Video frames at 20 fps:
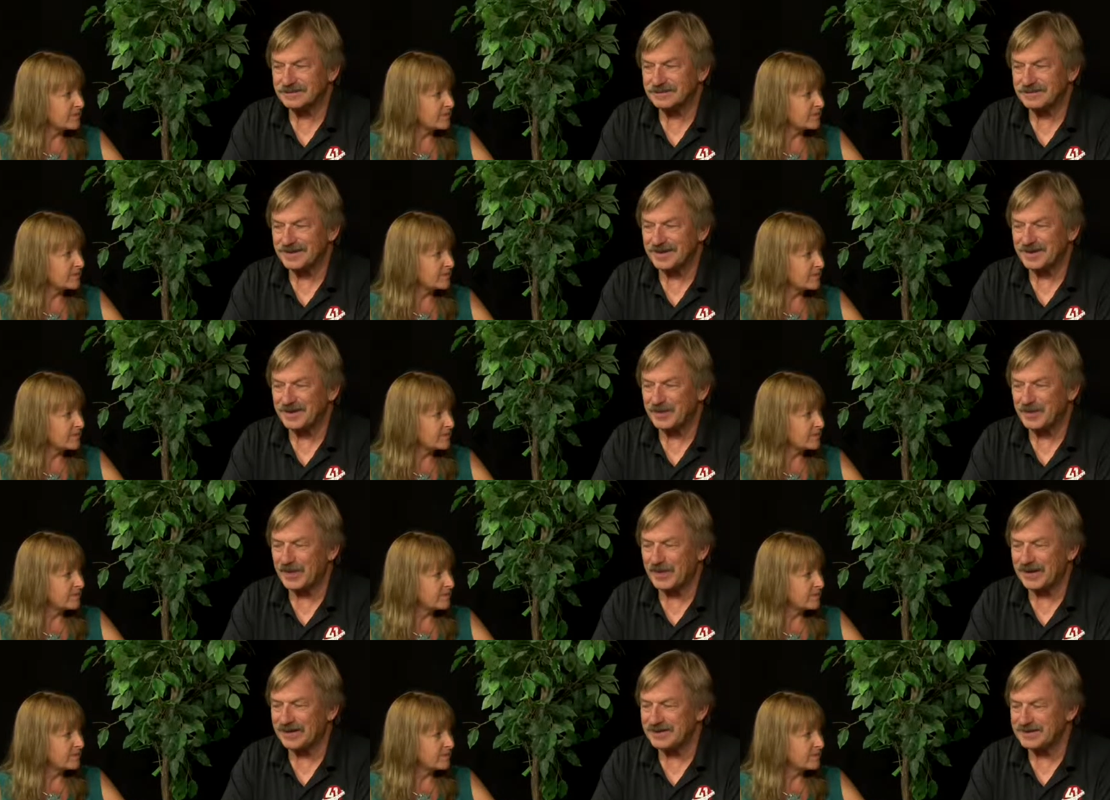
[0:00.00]
Speaker 1: Not a
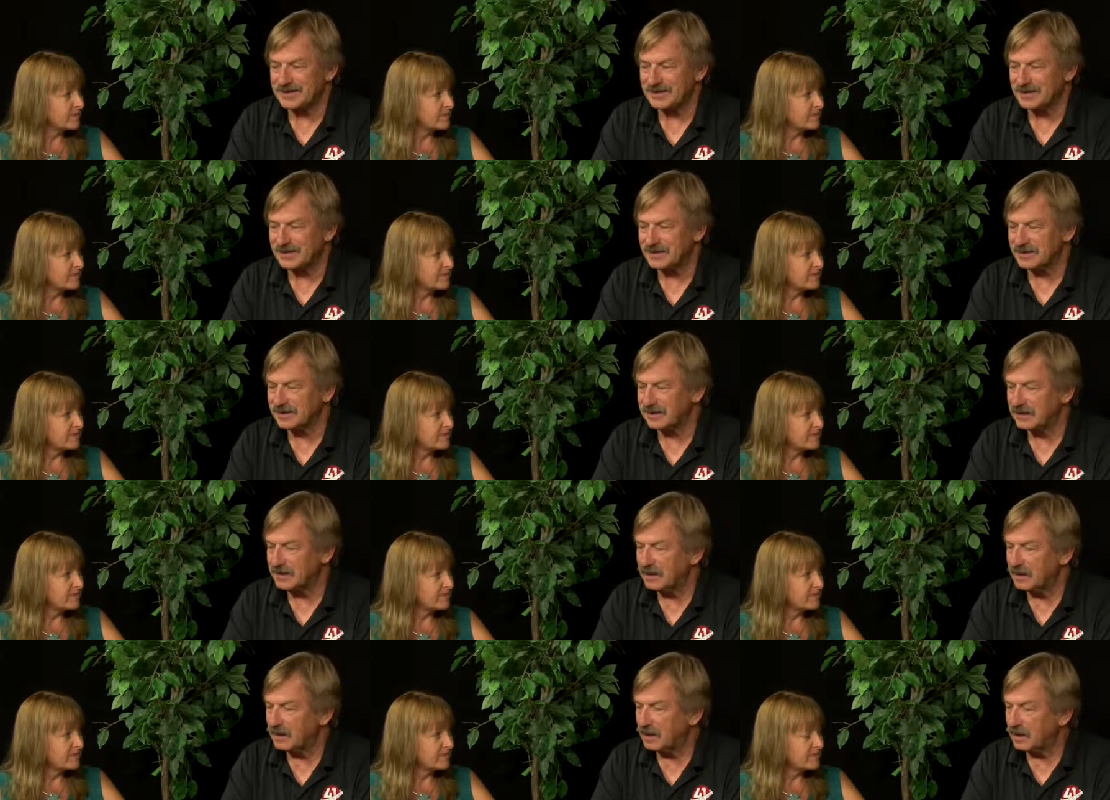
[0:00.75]
bad deal.
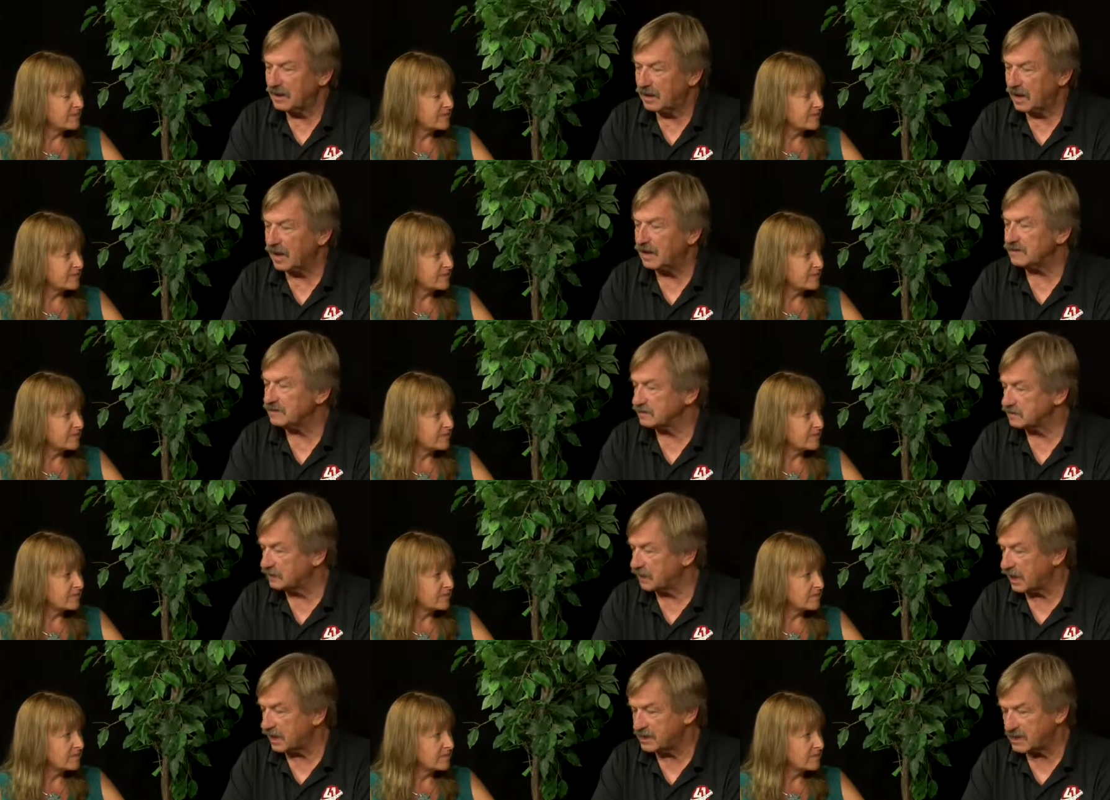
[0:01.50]
I,
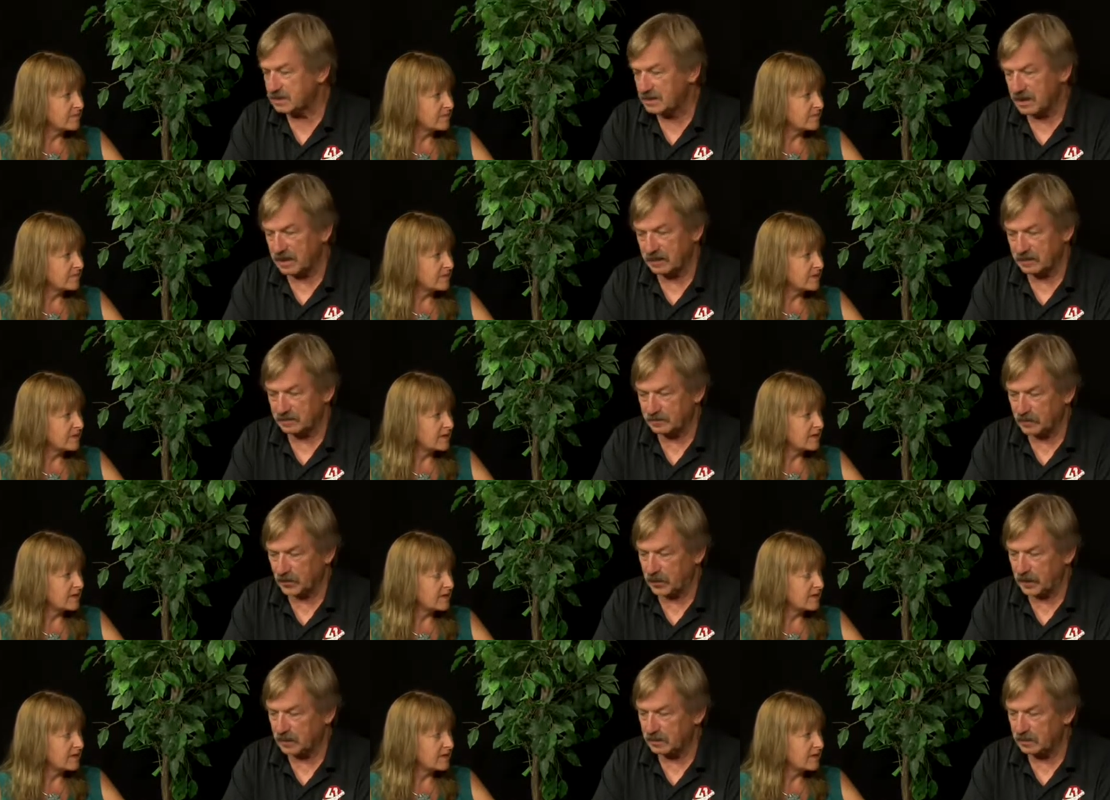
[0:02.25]
I just got a
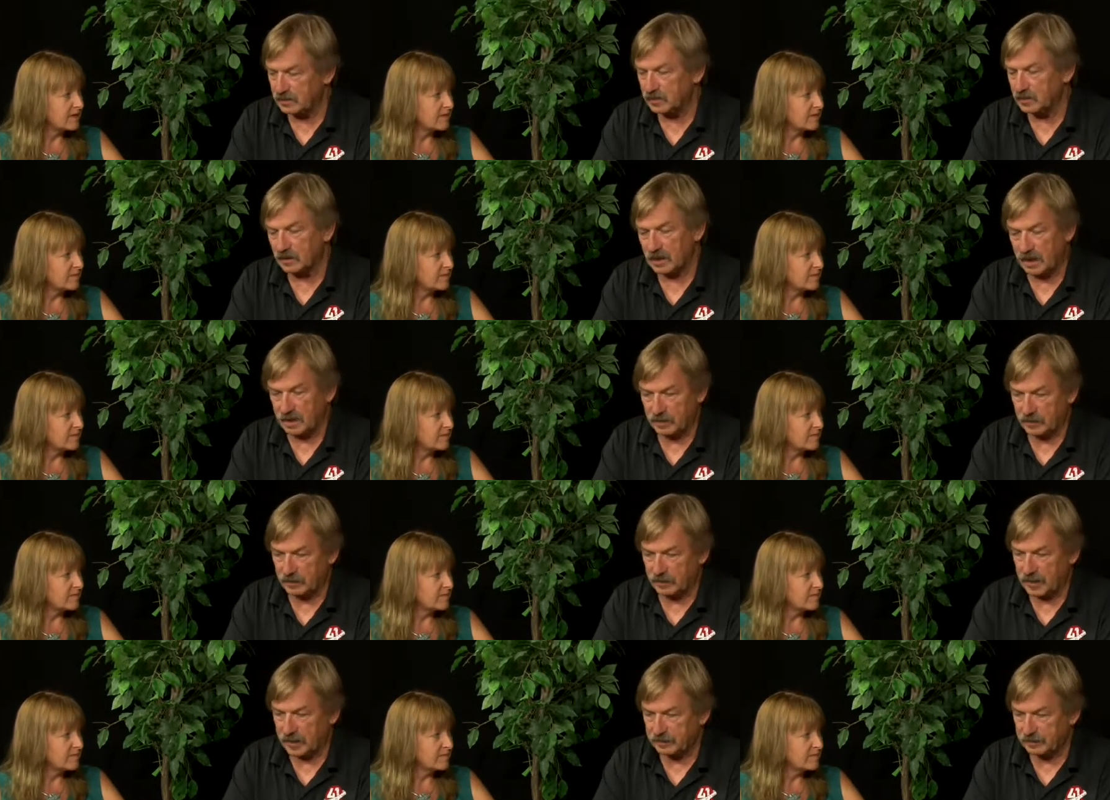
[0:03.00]
brand new uh,
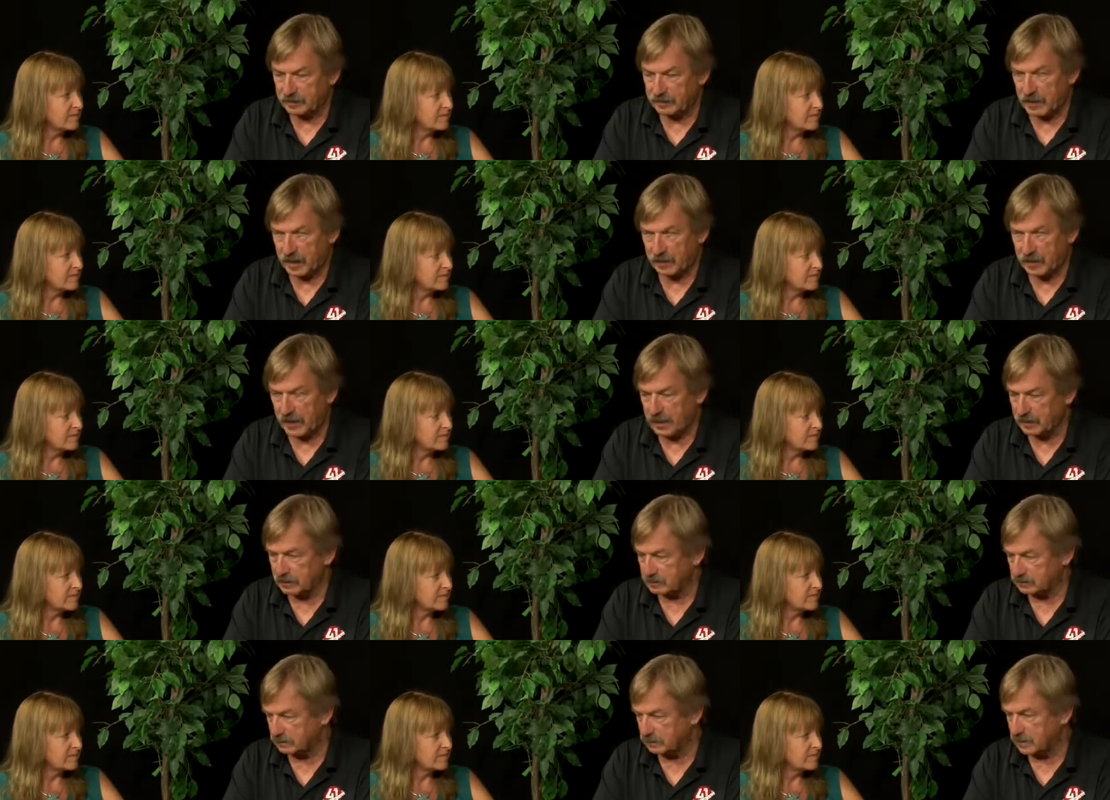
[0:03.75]
my my
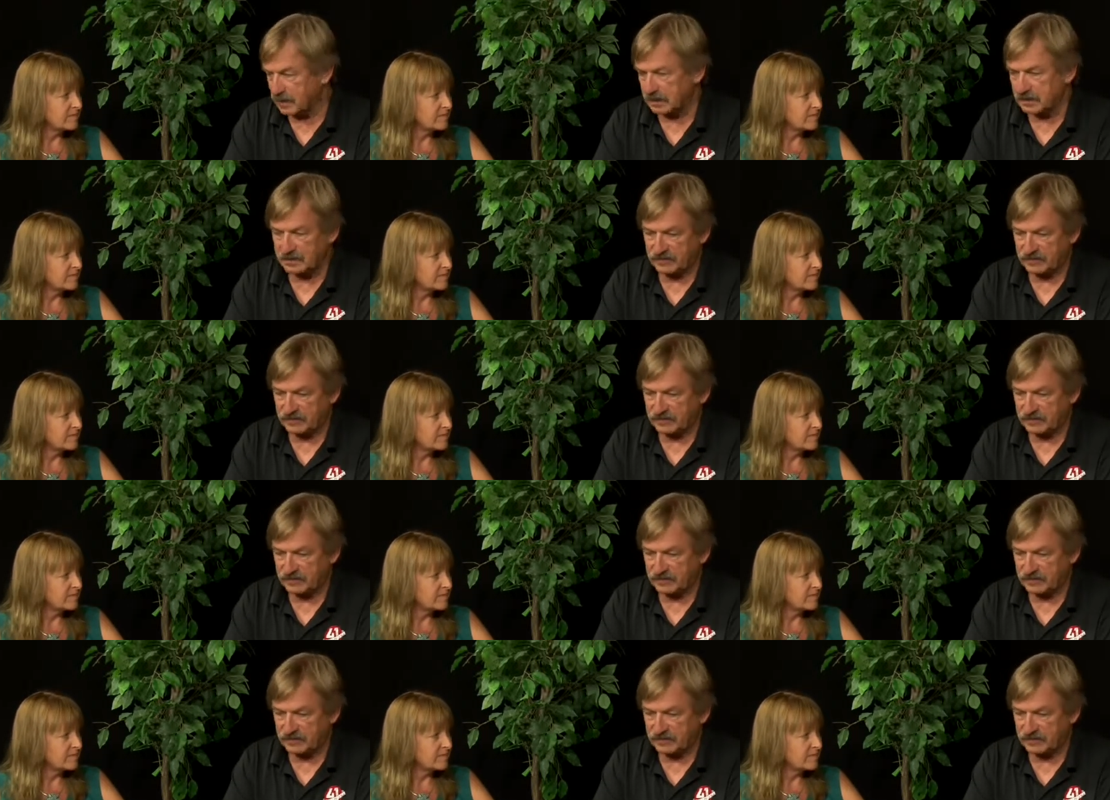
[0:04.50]
my